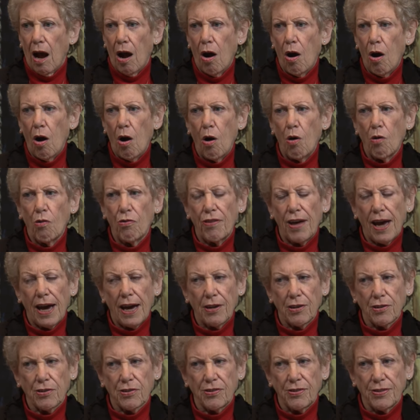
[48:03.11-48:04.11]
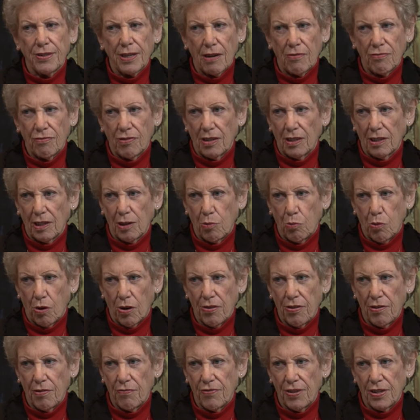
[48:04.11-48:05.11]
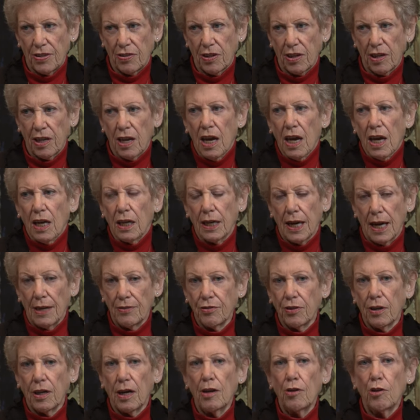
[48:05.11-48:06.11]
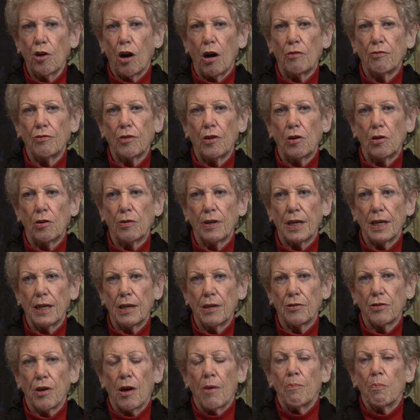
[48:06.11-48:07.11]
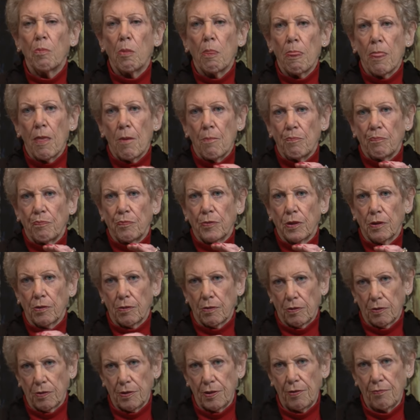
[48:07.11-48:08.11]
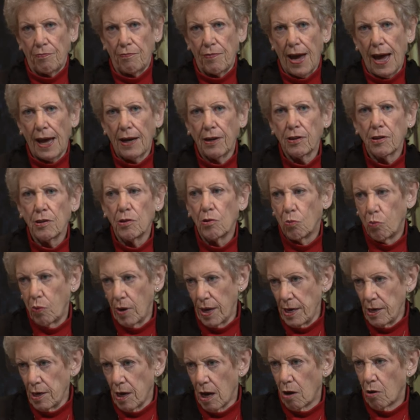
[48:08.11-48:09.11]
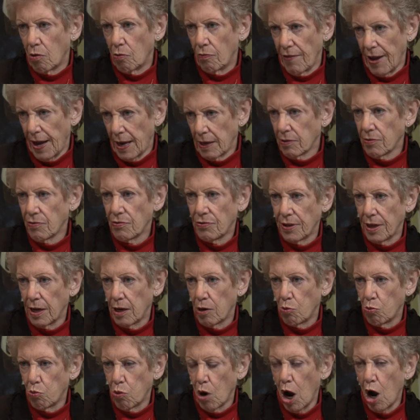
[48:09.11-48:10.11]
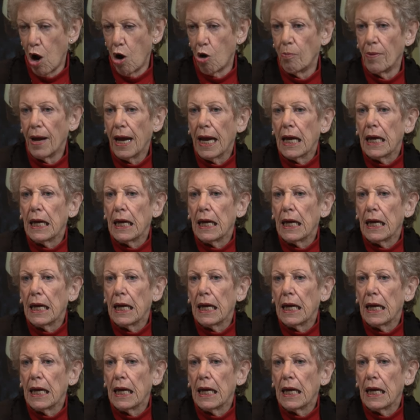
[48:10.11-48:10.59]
Oh, that is definitely worth a visit. Castel mm-hmm. Gandolfo is the Vatican that we know, Vatican City, Rome